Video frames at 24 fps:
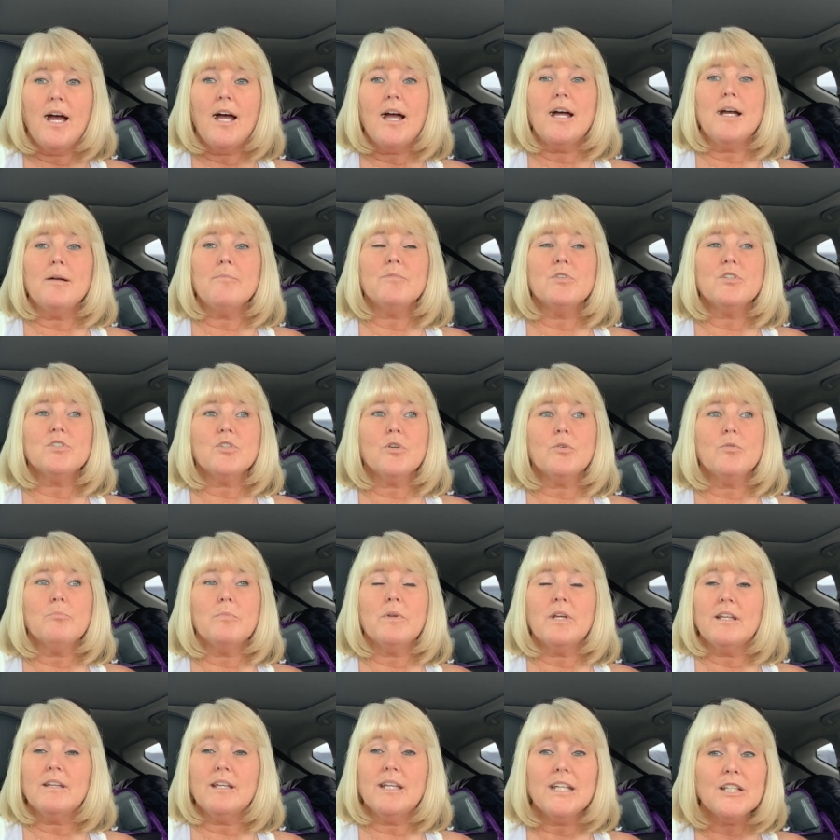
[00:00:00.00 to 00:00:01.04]
Um, so
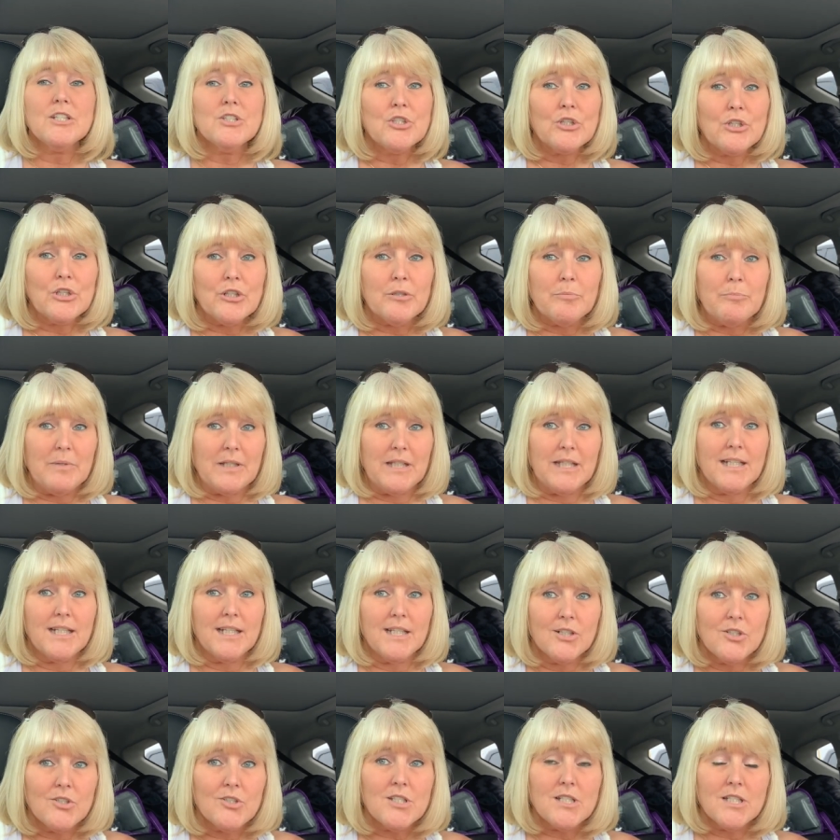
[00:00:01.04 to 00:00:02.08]
it took me
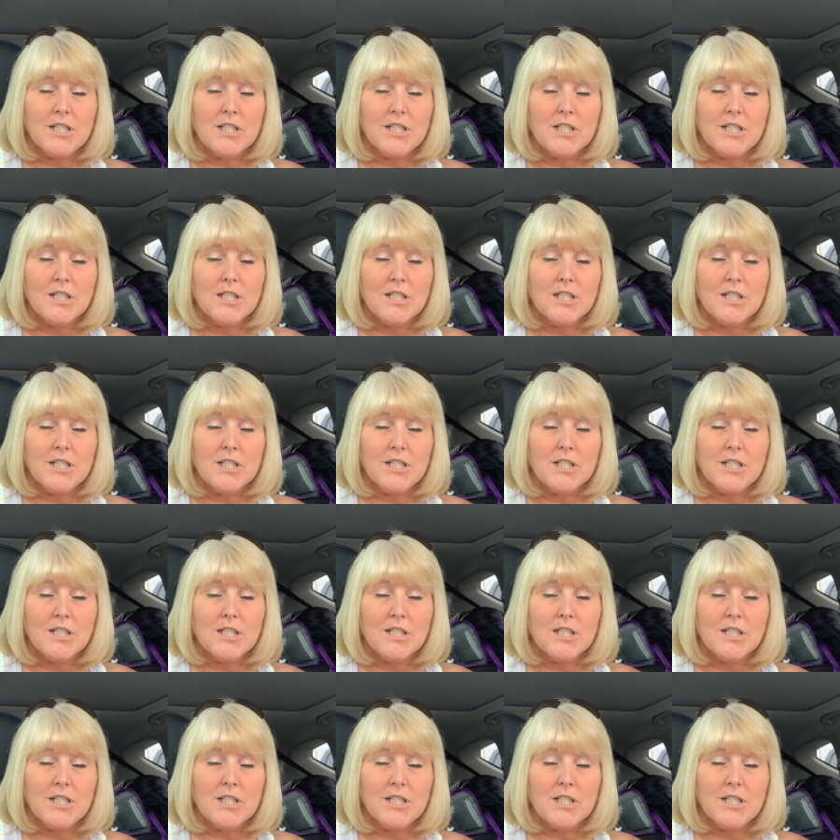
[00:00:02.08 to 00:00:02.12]
years